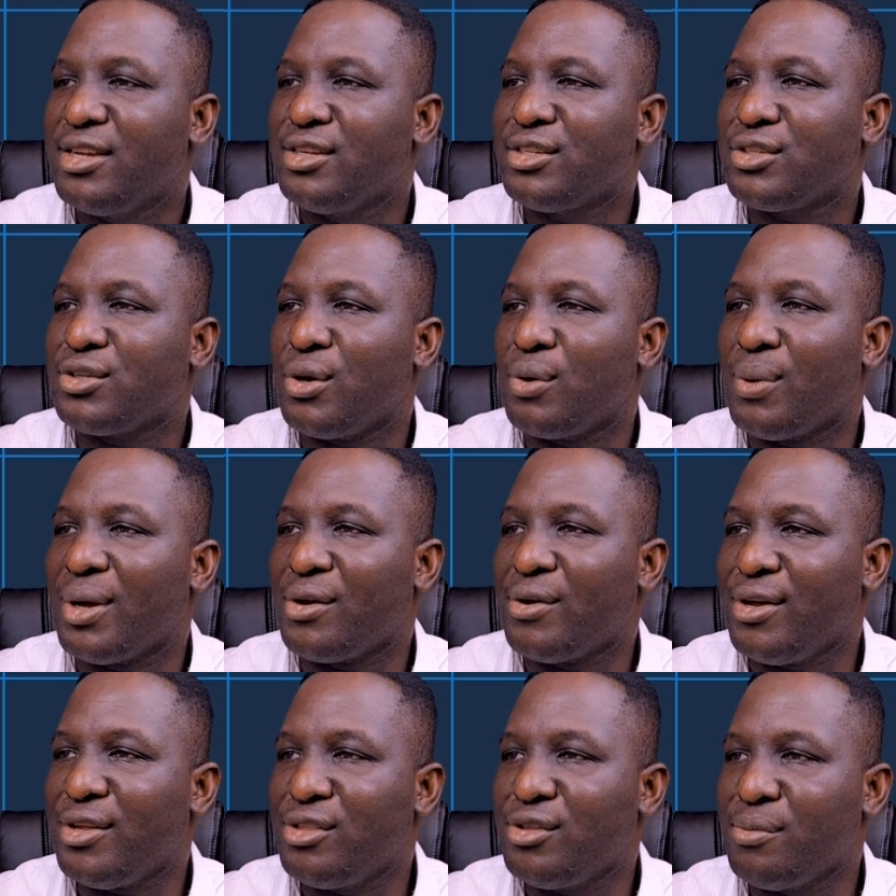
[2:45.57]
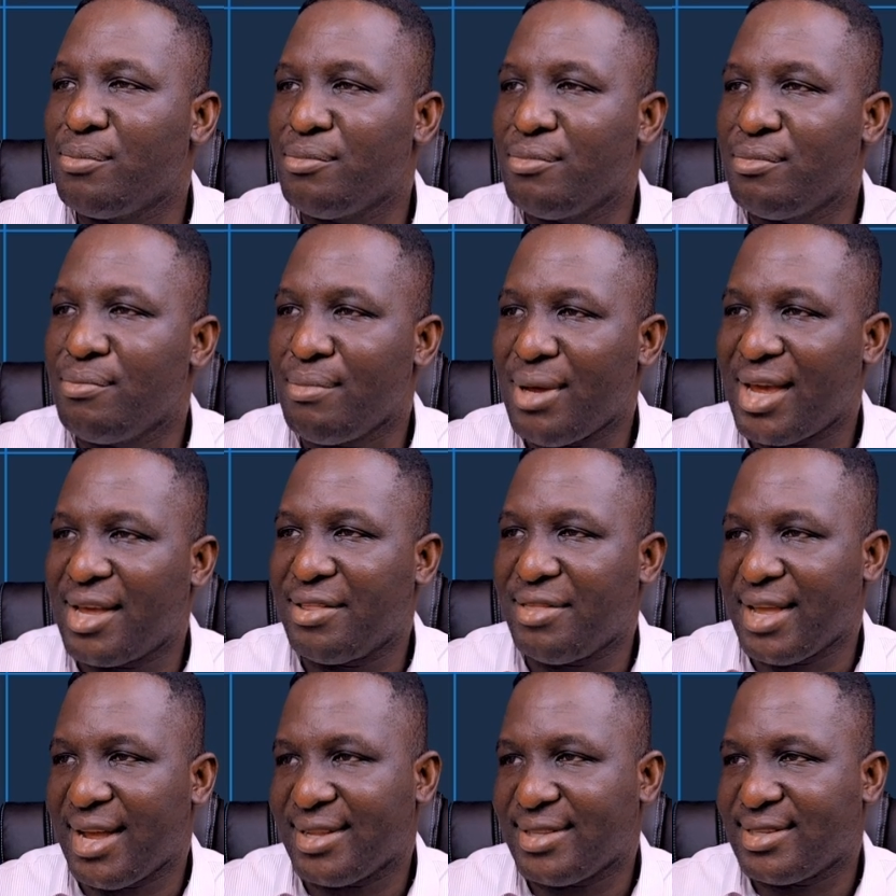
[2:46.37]
So we're going to
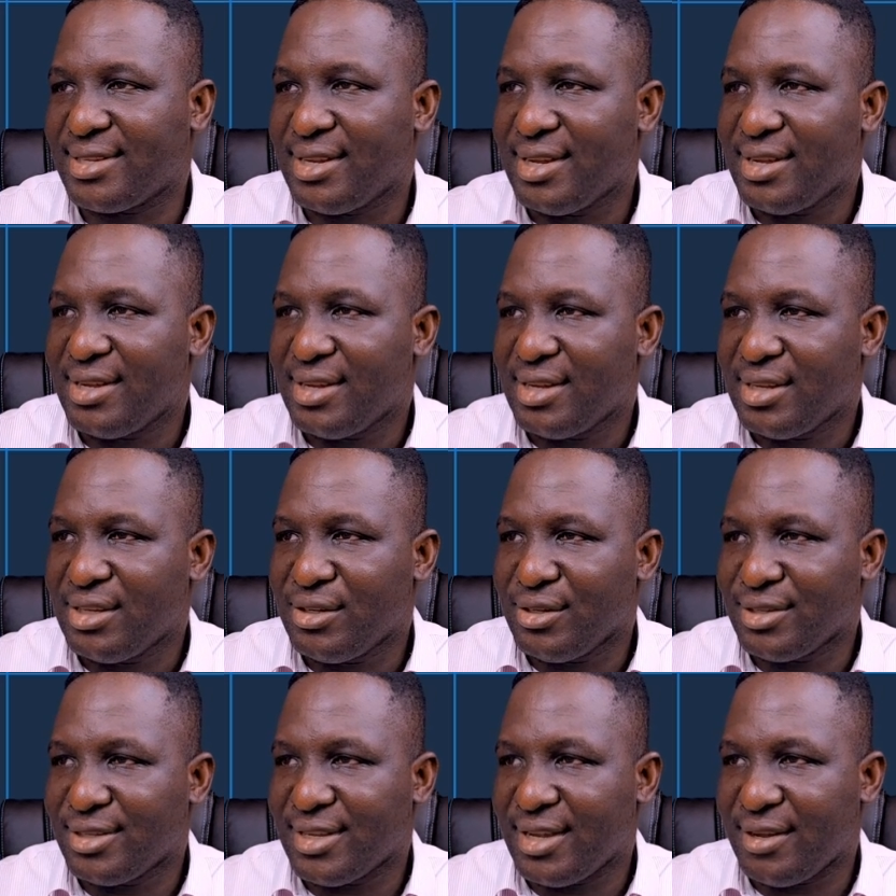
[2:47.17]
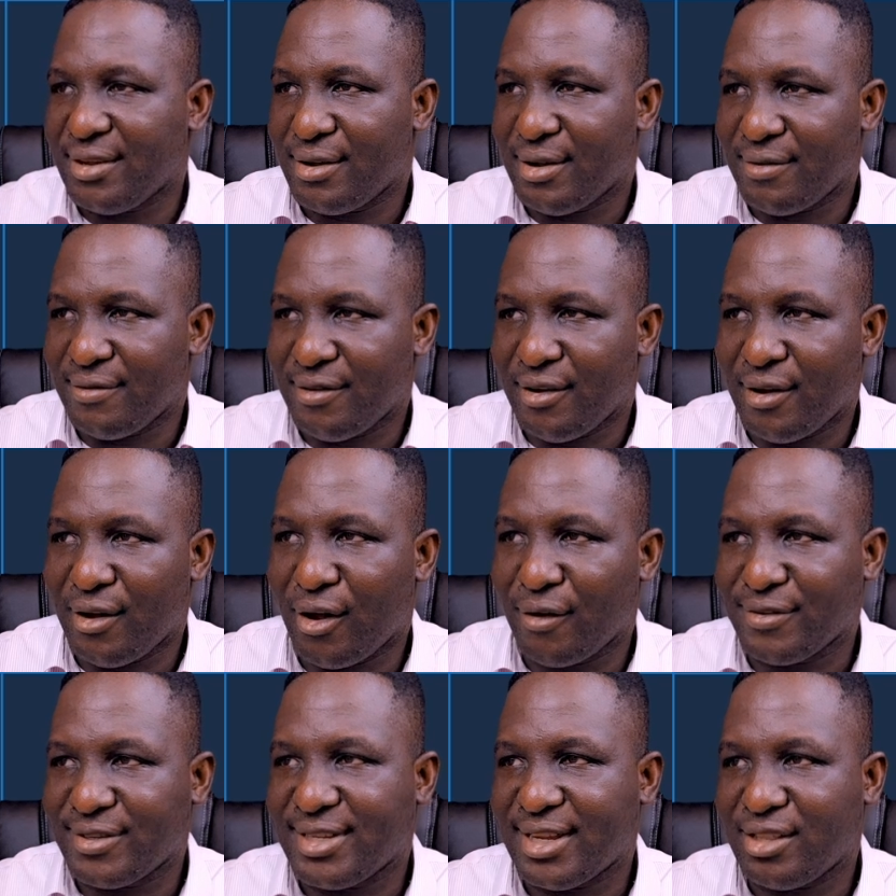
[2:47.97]
make that, use the
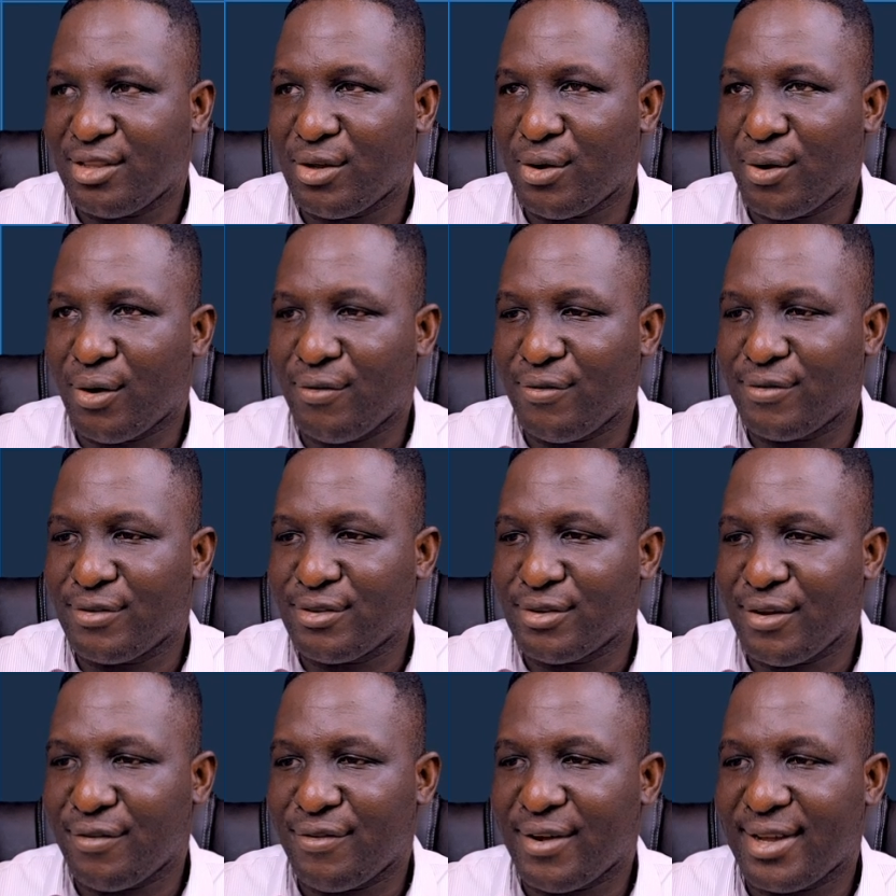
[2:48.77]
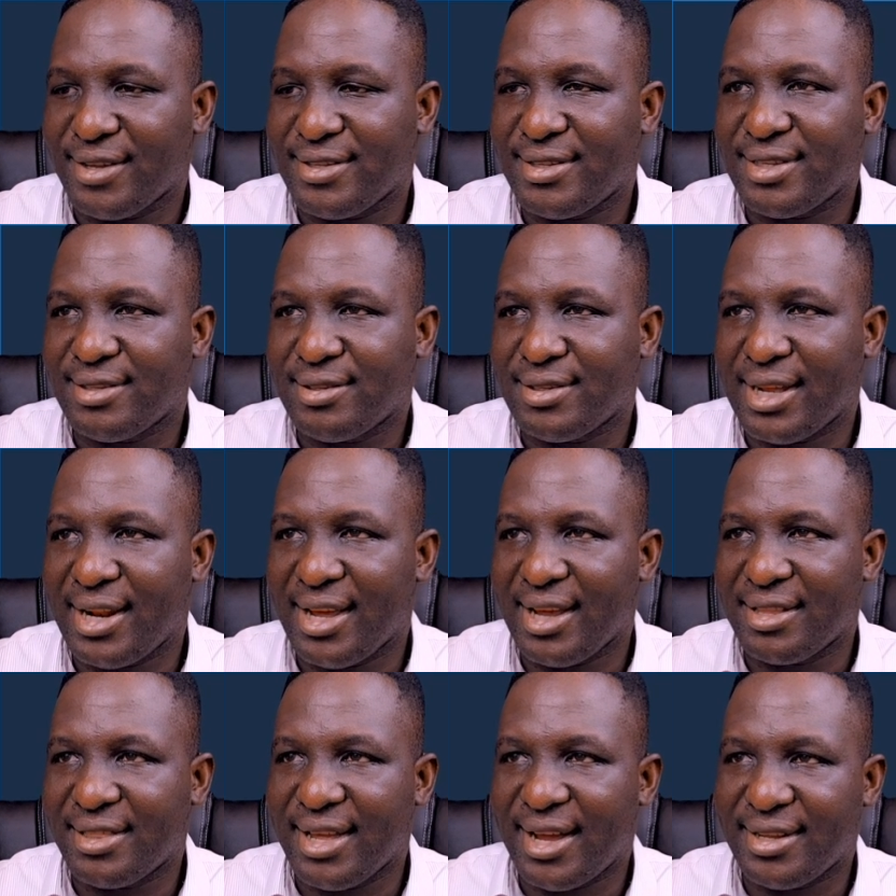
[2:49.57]
offset curve. So if I
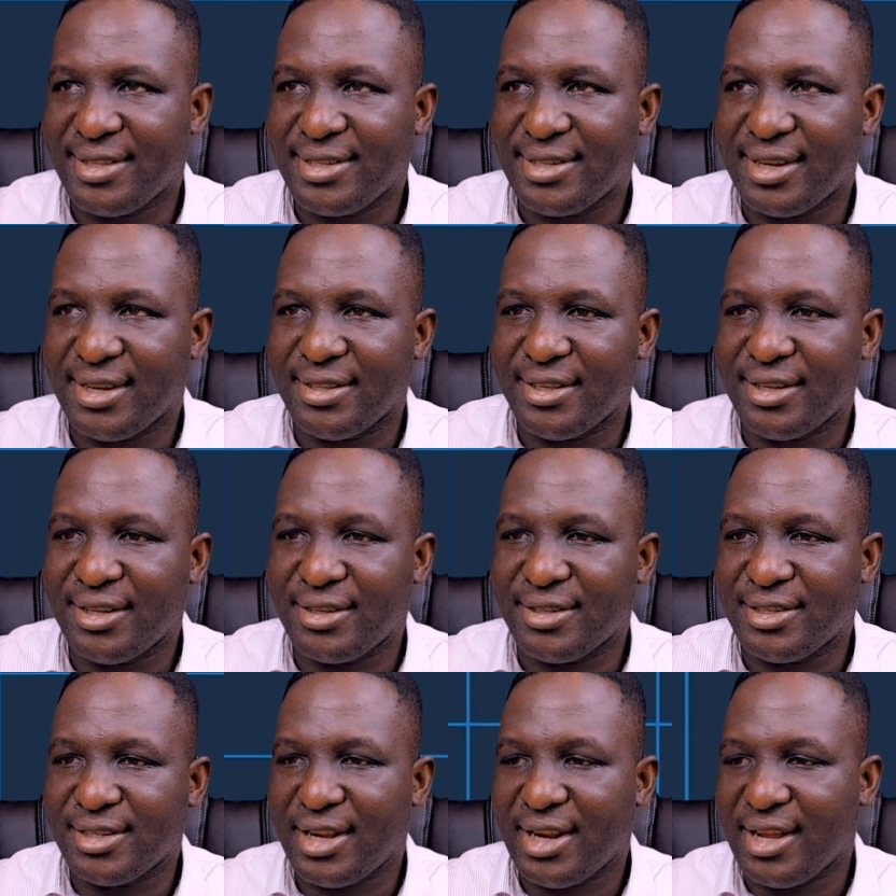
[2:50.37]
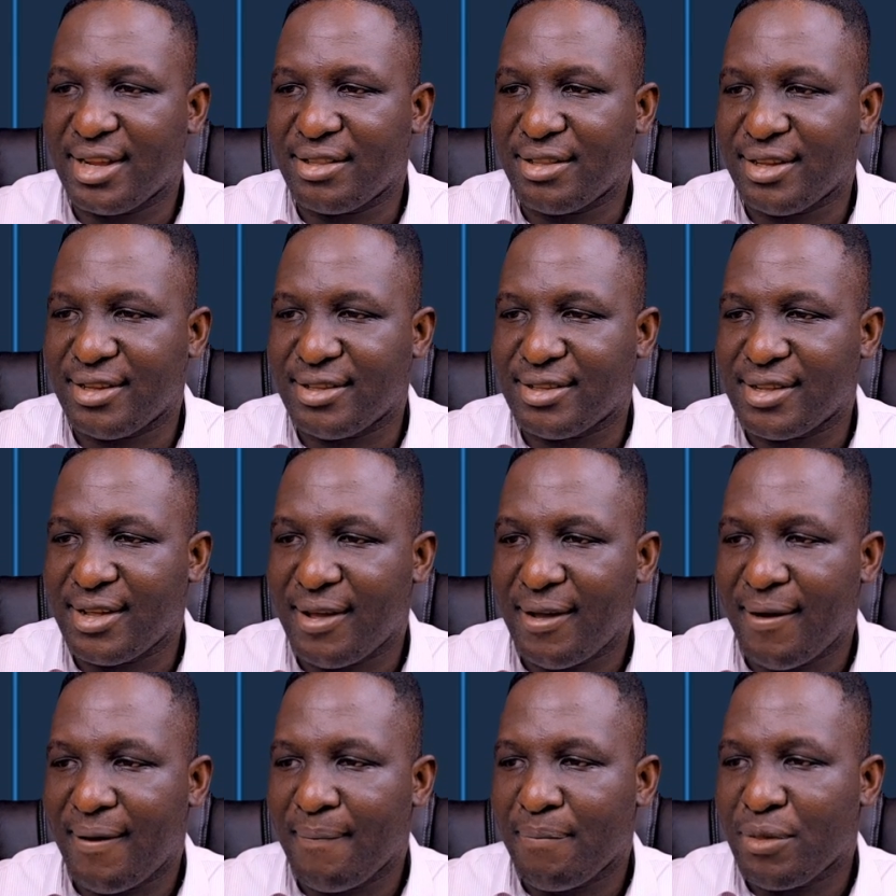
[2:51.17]
select that and then I'll select this.
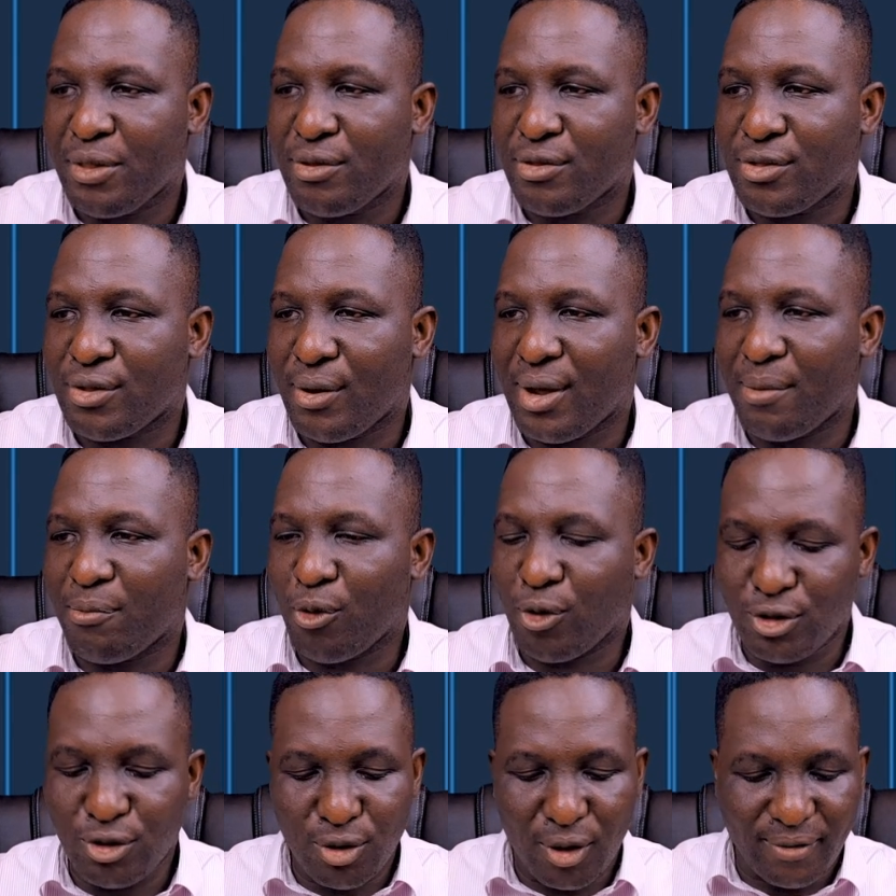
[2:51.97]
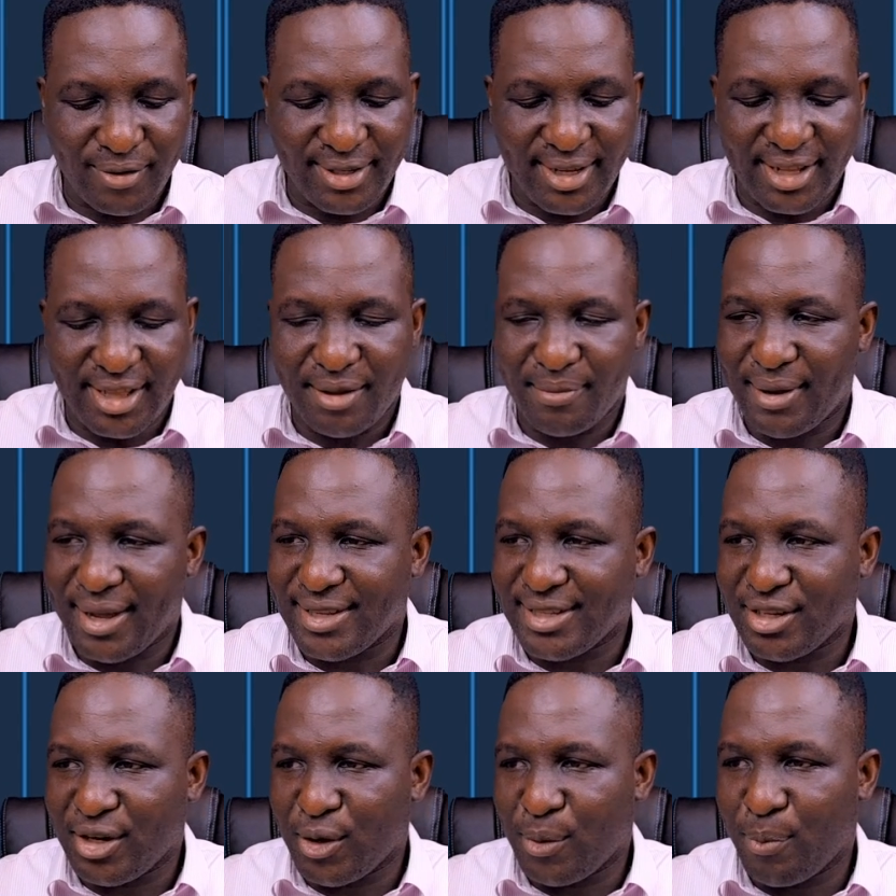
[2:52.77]
So I'm going to offset it
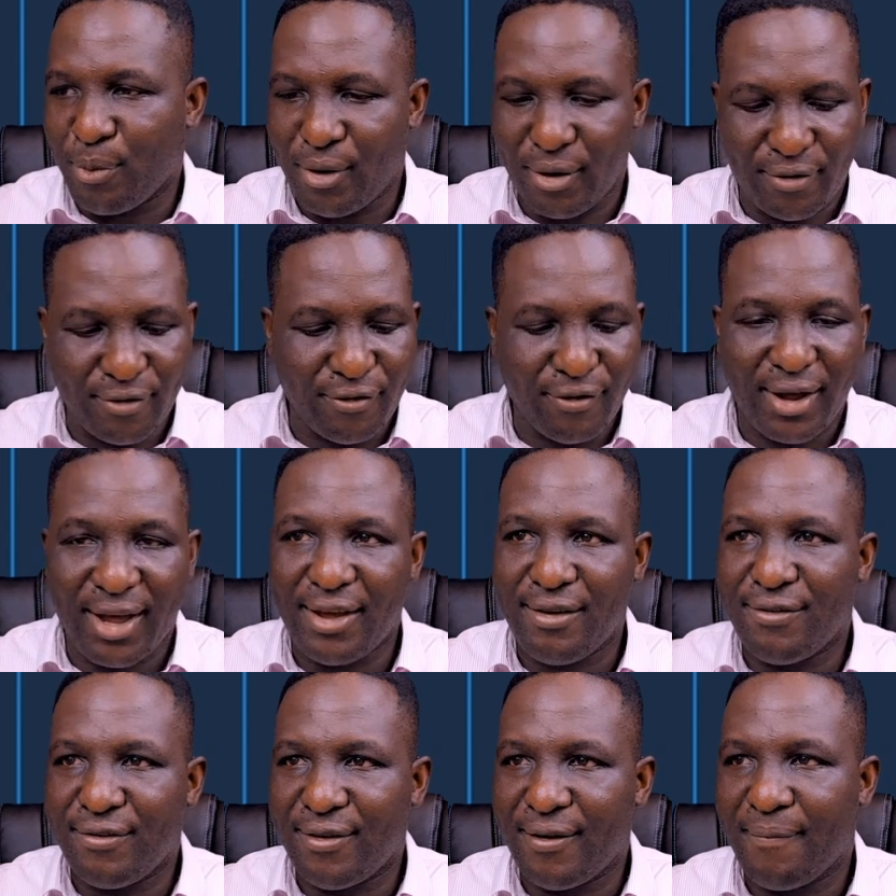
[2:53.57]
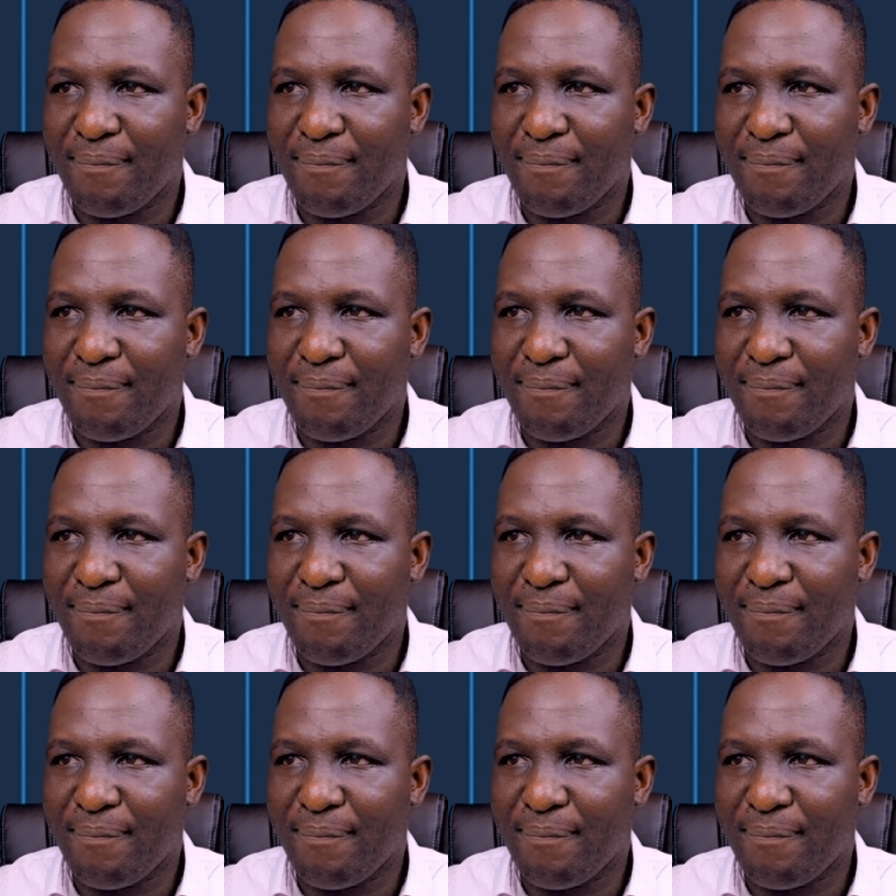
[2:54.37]
by zero point five.